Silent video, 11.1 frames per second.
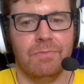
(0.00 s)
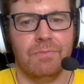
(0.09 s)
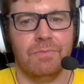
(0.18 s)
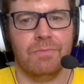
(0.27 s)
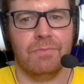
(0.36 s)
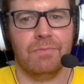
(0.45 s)

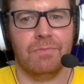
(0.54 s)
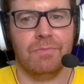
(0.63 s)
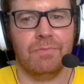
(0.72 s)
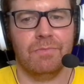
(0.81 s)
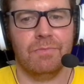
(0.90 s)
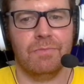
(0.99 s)

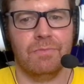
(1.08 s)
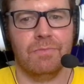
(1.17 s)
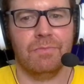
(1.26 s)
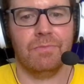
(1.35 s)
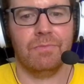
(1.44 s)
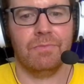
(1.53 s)

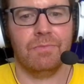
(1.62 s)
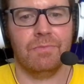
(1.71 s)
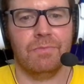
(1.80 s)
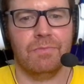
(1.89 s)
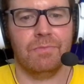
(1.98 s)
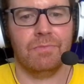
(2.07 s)

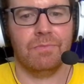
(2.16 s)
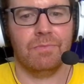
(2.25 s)
The person shown says nothing.